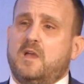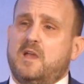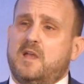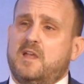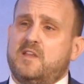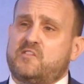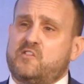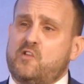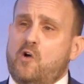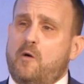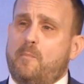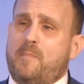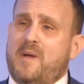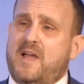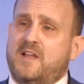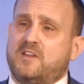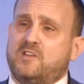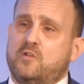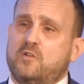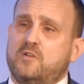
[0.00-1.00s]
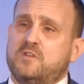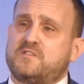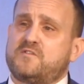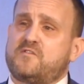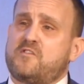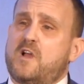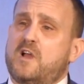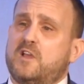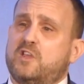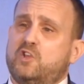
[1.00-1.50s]
It's not bad news
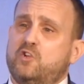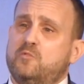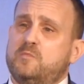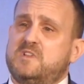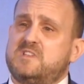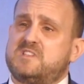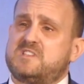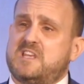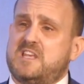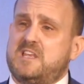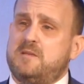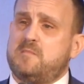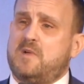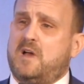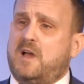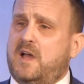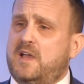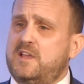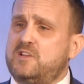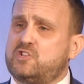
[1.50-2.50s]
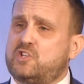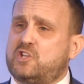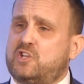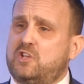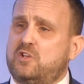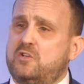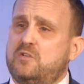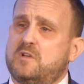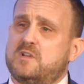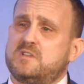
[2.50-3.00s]
for our human team at HQ,
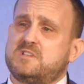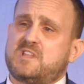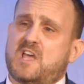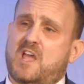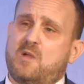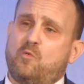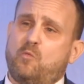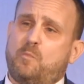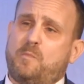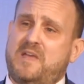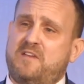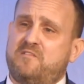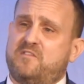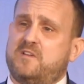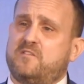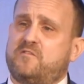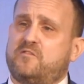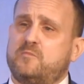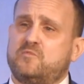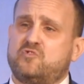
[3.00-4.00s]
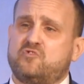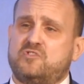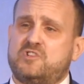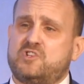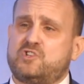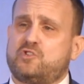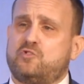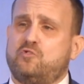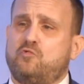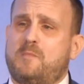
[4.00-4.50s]
as they will pivot from
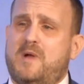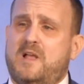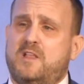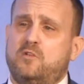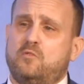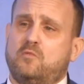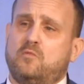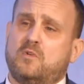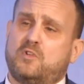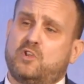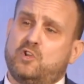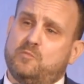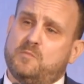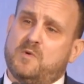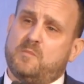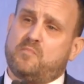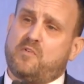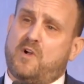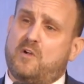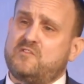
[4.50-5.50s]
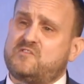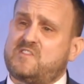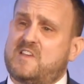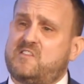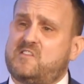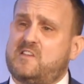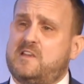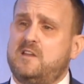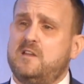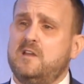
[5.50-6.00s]
traditional manual human
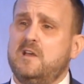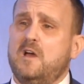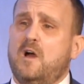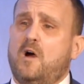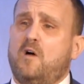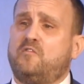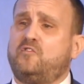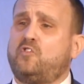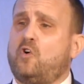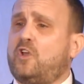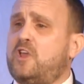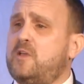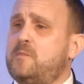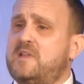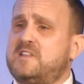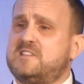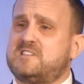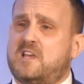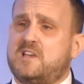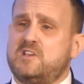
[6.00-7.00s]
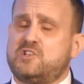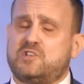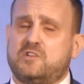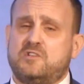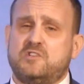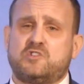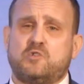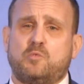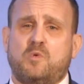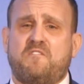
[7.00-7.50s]
processing of
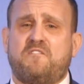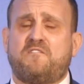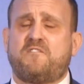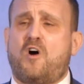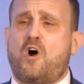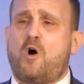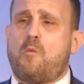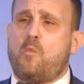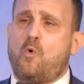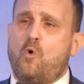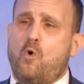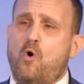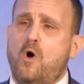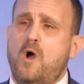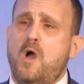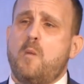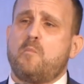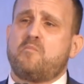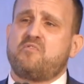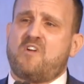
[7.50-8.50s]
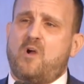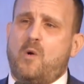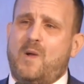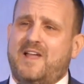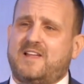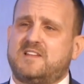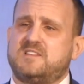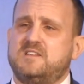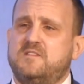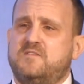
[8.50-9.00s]
documentation to a far more
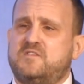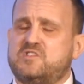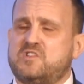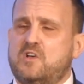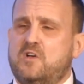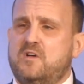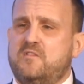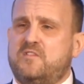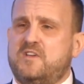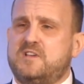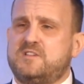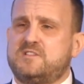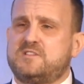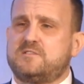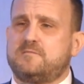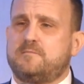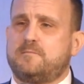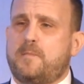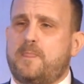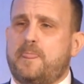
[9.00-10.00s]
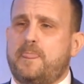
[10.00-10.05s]
proactive service.